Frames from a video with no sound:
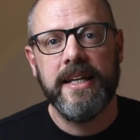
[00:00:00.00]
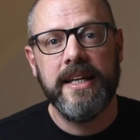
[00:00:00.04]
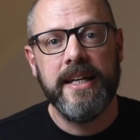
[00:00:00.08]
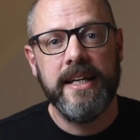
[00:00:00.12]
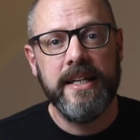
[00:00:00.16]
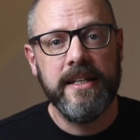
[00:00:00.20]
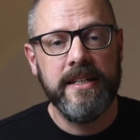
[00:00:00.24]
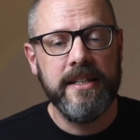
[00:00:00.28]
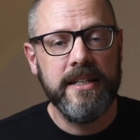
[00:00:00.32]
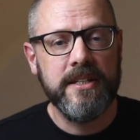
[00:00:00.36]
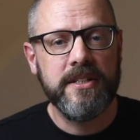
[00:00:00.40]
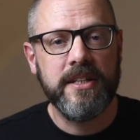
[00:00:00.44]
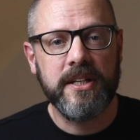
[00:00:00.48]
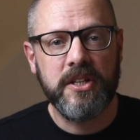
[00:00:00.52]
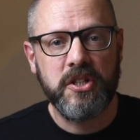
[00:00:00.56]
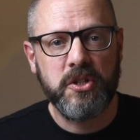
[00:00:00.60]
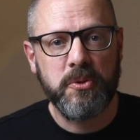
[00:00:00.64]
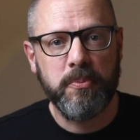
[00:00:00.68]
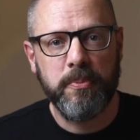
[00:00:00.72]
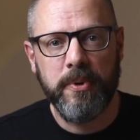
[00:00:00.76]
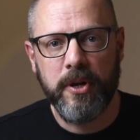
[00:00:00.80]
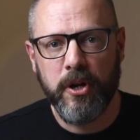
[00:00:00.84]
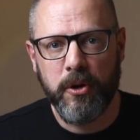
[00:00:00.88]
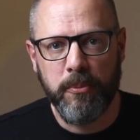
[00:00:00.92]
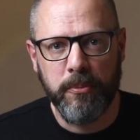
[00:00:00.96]
In this
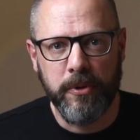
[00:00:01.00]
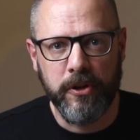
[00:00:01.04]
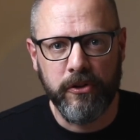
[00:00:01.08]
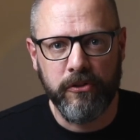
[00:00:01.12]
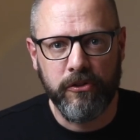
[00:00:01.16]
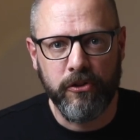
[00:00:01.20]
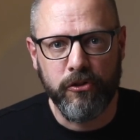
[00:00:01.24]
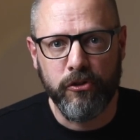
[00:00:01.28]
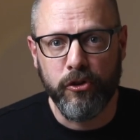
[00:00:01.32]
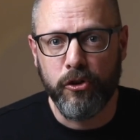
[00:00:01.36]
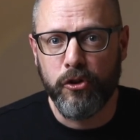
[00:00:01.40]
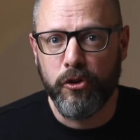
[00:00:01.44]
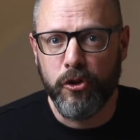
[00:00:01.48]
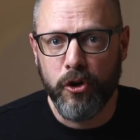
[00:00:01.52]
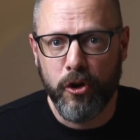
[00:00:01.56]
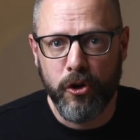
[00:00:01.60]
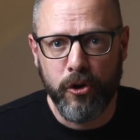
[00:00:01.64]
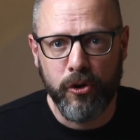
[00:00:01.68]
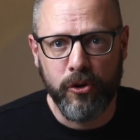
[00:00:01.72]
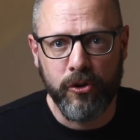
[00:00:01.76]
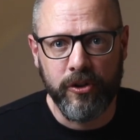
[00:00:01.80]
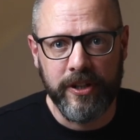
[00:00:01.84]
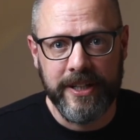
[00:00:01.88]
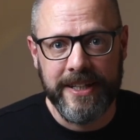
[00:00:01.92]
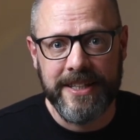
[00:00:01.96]
experiment, the
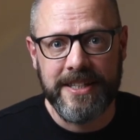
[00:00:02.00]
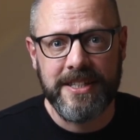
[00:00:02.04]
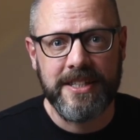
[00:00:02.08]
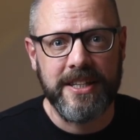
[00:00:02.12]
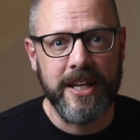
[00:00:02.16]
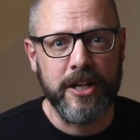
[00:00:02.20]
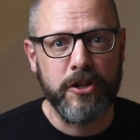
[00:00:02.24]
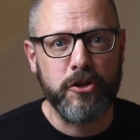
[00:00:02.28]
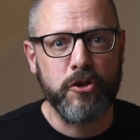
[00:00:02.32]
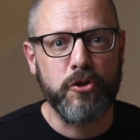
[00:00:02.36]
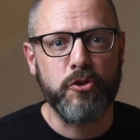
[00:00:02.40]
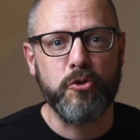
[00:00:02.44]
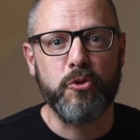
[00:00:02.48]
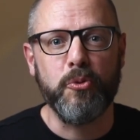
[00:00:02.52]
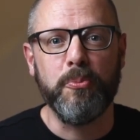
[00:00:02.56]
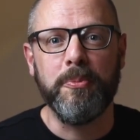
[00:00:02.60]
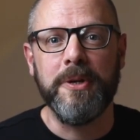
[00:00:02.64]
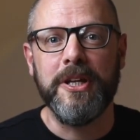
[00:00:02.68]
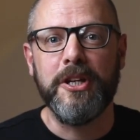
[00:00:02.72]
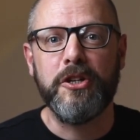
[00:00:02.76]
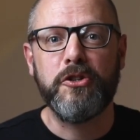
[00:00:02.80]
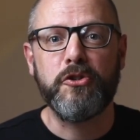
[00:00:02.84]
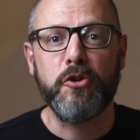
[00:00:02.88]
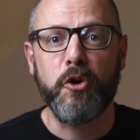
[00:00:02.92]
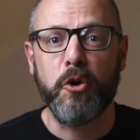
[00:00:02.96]
girl is said to
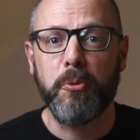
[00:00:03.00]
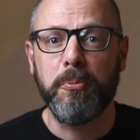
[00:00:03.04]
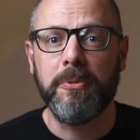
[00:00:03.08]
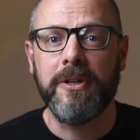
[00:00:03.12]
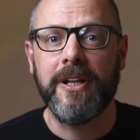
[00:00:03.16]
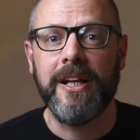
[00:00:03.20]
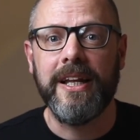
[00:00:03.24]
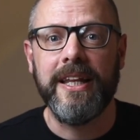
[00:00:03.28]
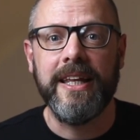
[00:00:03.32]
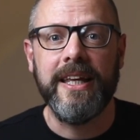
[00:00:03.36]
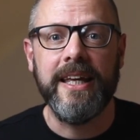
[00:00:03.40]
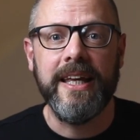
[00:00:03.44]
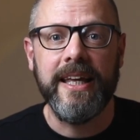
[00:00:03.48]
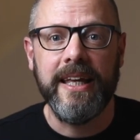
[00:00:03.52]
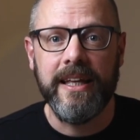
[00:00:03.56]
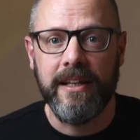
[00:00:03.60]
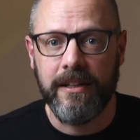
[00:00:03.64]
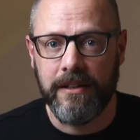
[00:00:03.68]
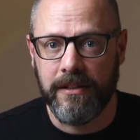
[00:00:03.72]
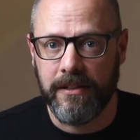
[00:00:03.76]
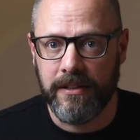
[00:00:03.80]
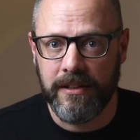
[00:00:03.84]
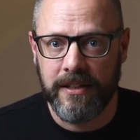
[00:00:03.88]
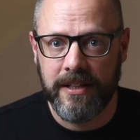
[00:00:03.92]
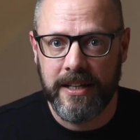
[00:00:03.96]
be terminally
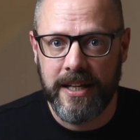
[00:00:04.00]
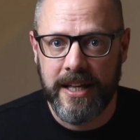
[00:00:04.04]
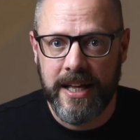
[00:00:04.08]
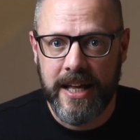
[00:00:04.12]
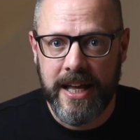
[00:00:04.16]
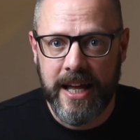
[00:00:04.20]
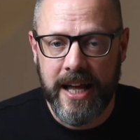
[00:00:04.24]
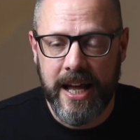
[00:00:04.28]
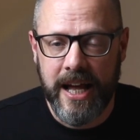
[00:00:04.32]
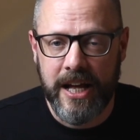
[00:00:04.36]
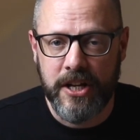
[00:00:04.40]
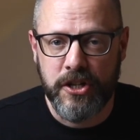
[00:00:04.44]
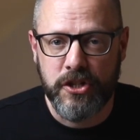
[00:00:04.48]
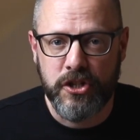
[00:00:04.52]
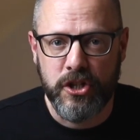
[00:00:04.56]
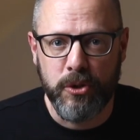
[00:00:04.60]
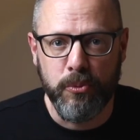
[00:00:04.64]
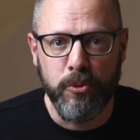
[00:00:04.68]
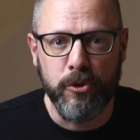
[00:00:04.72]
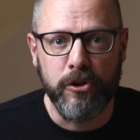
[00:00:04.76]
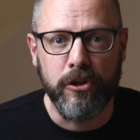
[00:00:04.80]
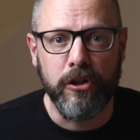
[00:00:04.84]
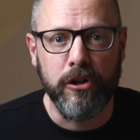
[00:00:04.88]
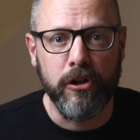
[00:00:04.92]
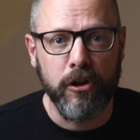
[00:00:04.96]
ill, and she
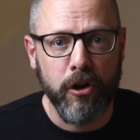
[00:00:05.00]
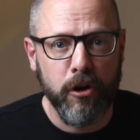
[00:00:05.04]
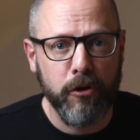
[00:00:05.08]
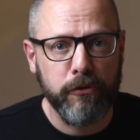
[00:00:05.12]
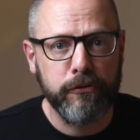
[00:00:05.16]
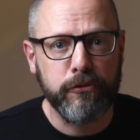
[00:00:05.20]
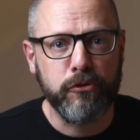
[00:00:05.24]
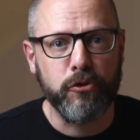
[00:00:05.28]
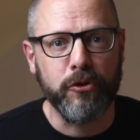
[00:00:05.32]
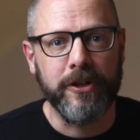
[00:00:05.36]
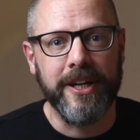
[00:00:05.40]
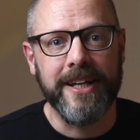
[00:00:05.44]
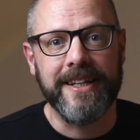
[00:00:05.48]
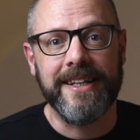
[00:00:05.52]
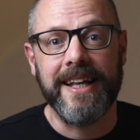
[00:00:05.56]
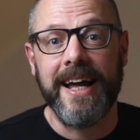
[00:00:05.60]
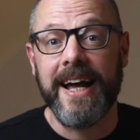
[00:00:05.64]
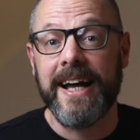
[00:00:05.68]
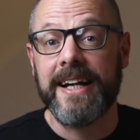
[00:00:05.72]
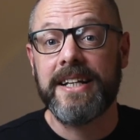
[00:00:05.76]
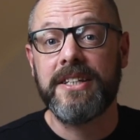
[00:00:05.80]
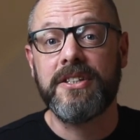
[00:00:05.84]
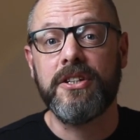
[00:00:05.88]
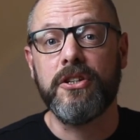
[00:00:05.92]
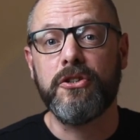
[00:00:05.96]
would love to get
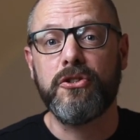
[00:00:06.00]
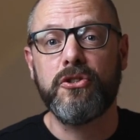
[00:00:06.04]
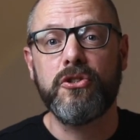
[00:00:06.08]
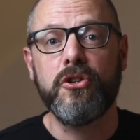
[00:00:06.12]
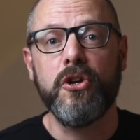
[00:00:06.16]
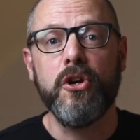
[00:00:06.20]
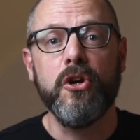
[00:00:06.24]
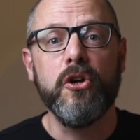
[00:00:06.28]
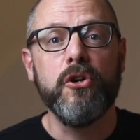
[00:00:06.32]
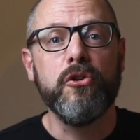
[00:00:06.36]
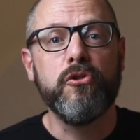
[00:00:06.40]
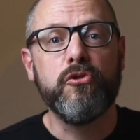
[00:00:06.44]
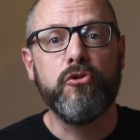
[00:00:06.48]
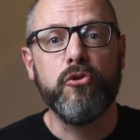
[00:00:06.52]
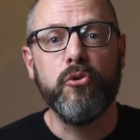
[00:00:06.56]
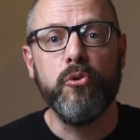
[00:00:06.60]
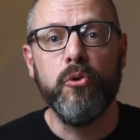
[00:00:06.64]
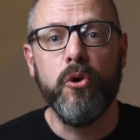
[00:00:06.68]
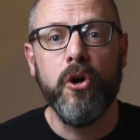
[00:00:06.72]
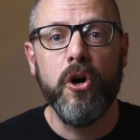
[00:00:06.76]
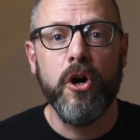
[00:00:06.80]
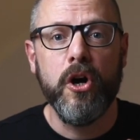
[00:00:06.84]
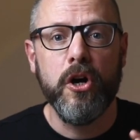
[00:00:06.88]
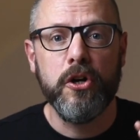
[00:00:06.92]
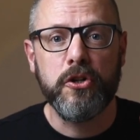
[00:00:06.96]
access
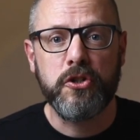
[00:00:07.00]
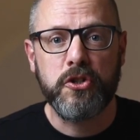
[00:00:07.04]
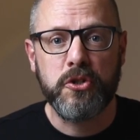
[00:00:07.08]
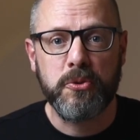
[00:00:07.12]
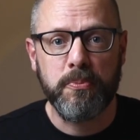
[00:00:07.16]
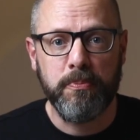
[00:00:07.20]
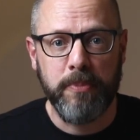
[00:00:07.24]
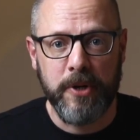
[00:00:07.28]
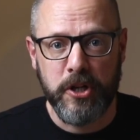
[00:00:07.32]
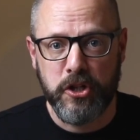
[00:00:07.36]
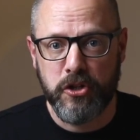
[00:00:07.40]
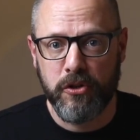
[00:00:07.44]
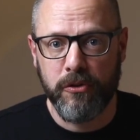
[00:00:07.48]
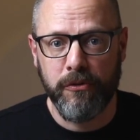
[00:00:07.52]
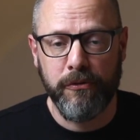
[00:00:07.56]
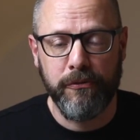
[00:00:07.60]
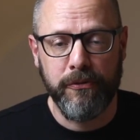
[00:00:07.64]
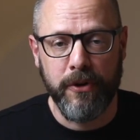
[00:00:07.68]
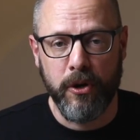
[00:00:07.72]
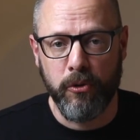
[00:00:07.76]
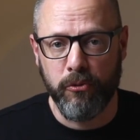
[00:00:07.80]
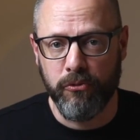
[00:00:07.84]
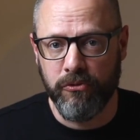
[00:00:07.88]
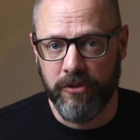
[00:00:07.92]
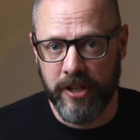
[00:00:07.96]
to a special
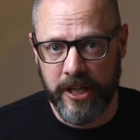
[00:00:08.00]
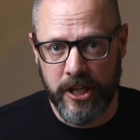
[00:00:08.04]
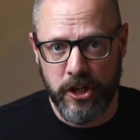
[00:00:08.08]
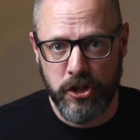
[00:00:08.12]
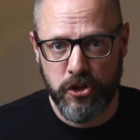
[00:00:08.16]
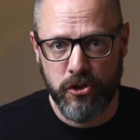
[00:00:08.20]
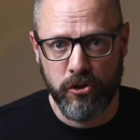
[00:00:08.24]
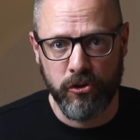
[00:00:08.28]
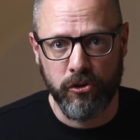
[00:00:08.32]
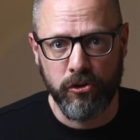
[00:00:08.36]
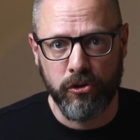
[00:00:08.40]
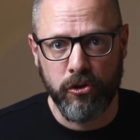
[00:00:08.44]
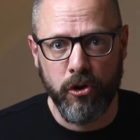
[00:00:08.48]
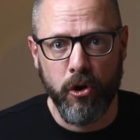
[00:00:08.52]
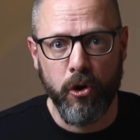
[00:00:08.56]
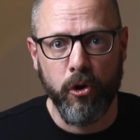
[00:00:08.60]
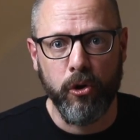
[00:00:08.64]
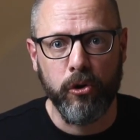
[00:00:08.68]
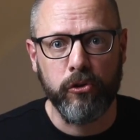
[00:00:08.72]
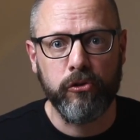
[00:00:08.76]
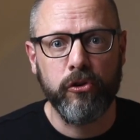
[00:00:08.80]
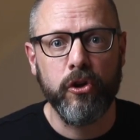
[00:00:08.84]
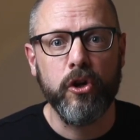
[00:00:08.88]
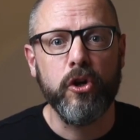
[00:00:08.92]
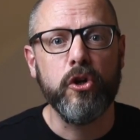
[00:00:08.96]
foundation
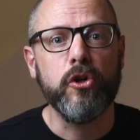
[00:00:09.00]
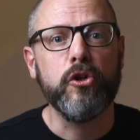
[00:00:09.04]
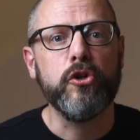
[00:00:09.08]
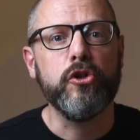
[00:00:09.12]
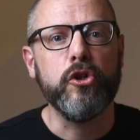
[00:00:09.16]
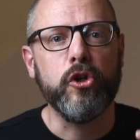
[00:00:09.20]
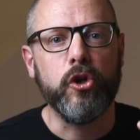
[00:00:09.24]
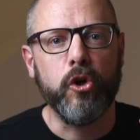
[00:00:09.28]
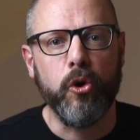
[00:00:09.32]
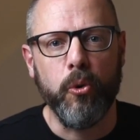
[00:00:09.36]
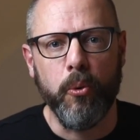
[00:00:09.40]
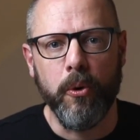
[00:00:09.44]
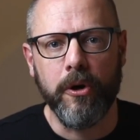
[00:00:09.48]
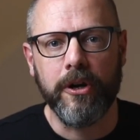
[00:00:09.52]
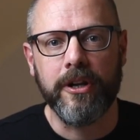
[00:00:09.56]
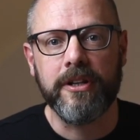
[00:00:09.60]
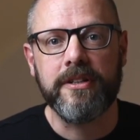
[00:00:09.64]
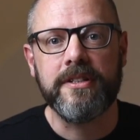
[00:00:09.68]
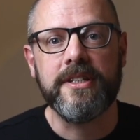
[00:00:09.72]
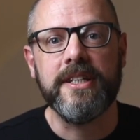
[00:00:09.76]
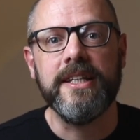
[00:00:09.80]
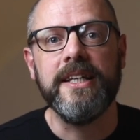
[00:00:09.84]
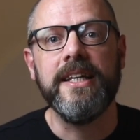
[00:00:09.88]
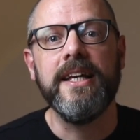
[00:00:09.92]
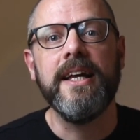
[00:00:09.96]
called the
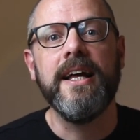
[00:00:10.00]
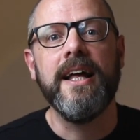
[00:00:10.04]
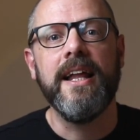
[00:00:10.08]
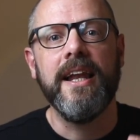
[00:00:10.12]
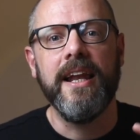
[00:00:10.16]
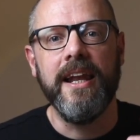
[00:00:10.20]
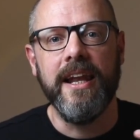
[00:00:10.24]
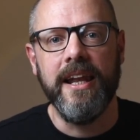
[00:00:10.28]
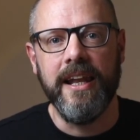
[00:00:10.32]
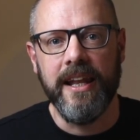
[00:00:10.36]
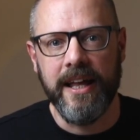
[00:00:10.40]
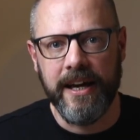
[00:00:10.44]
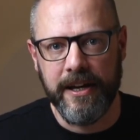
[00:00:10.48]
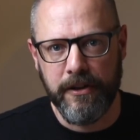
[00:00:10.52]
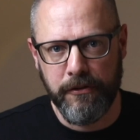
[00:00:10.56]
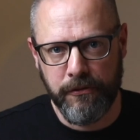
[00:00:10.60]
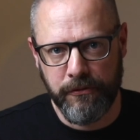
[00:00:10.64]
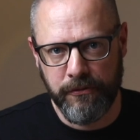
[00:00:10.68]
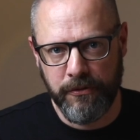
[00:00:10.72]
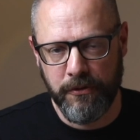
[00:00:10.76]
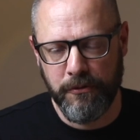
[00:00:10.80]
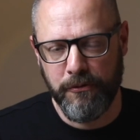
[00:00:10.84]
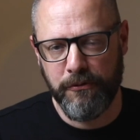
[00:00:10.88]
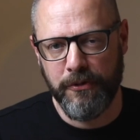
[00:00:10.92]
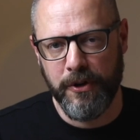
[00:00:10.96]
Quality
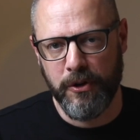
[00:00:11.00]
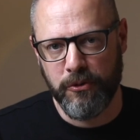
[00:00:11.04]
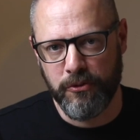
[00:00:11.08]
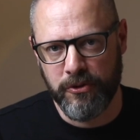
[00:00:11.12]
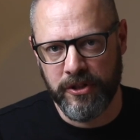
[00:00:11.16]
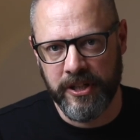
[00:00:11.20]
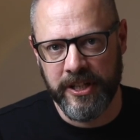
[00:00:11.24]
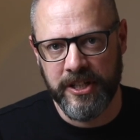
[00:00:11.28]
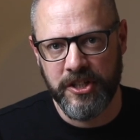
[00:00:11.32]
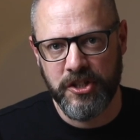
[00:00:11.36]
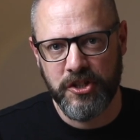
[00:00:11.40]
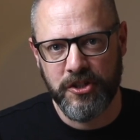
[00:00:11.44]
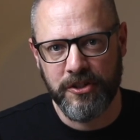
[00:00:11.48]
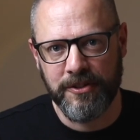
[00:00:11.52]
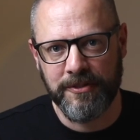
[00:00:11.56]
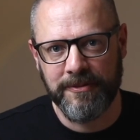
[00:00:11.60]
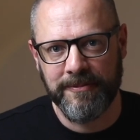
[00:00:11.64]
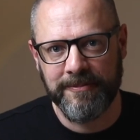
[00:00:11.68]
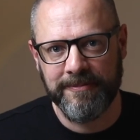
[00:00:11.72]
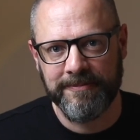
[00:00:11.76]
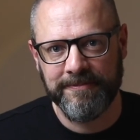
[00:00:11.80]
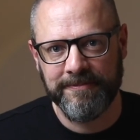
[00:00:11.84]
Life Foundation.